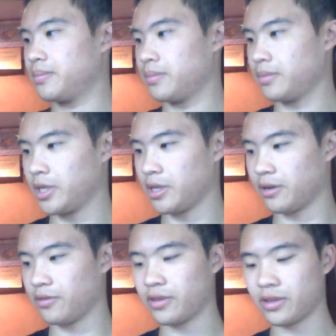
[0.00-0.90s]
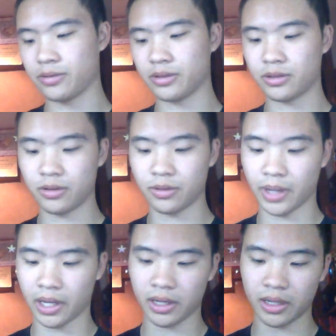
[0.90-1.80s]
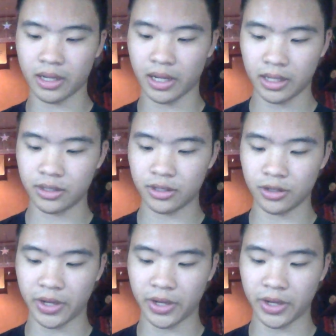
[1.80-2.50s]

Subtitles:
Everything was cool about it. It had Zoom